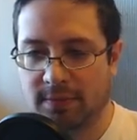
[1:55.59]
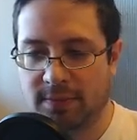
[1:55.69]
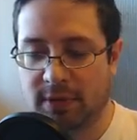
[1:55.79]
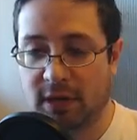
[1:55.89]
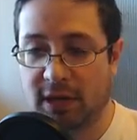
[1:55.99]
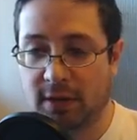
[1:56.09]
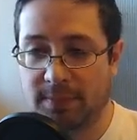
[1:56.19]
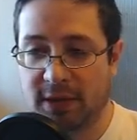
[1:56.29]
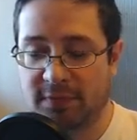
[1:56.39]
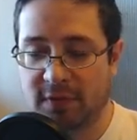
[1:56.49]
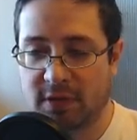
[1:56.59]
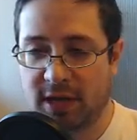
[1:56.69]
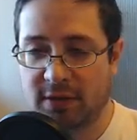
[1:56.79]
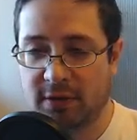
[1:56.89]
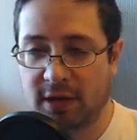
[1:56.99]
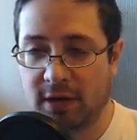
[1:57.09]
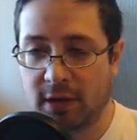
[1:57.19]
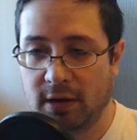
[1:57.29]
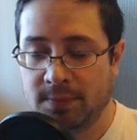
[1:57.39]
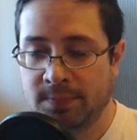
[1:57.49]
basically compete for the center here.